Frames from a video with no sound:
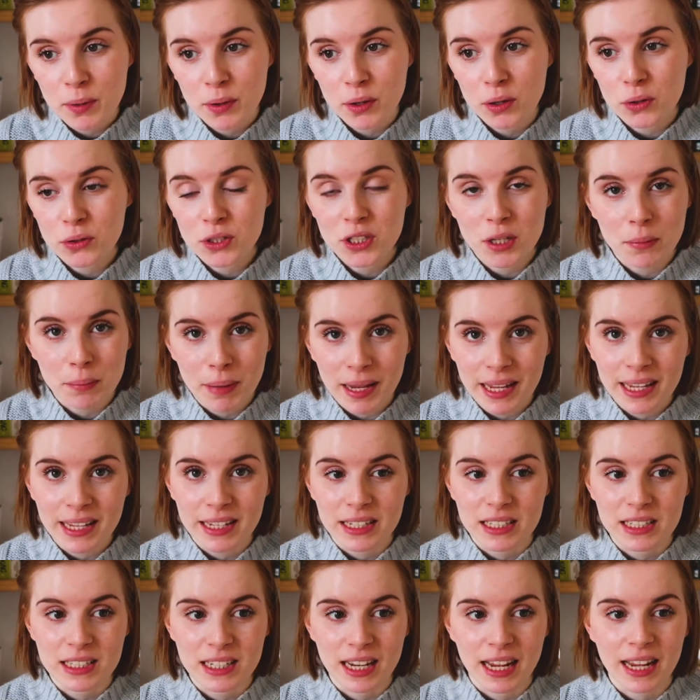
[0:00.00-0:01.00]
poo to make
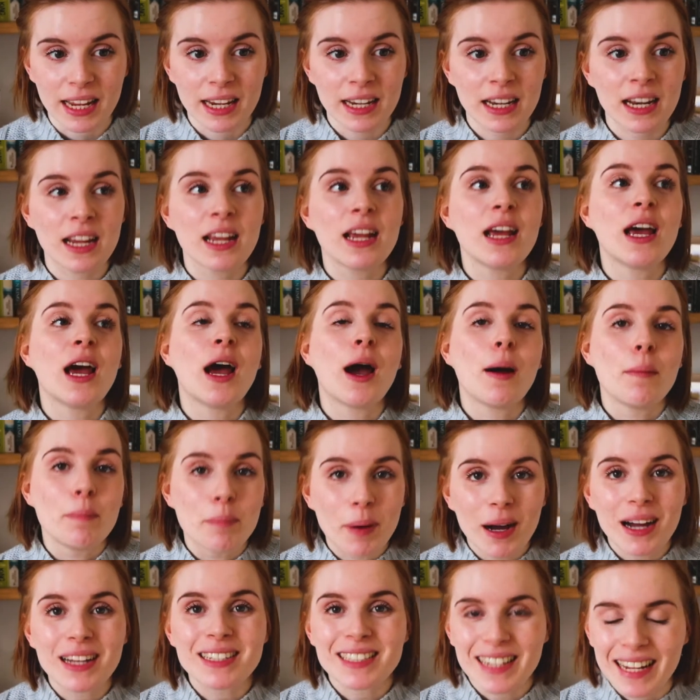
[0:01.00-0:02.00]
it stain,
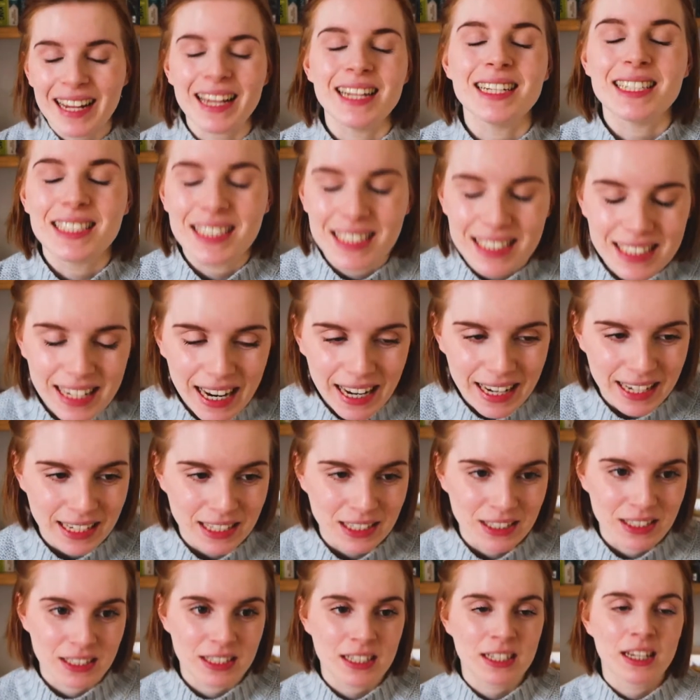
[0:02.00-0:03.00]
but it
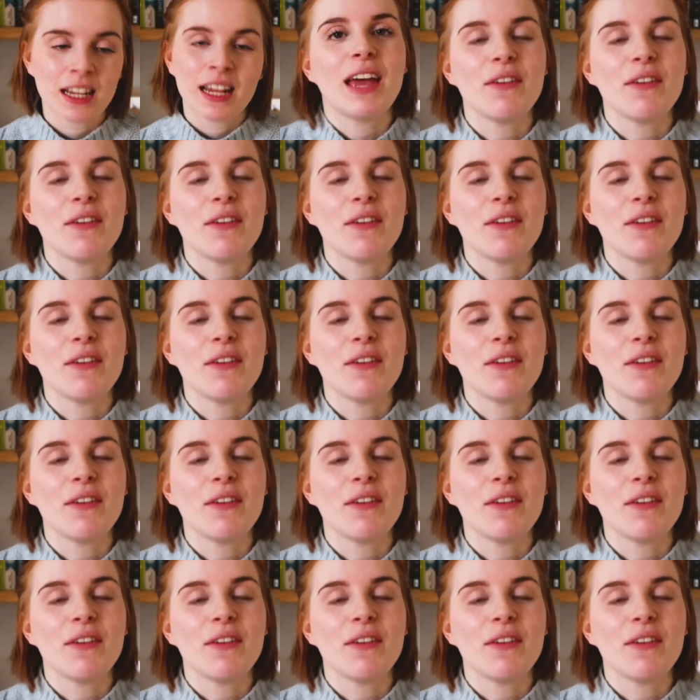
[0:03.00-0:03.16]
stains.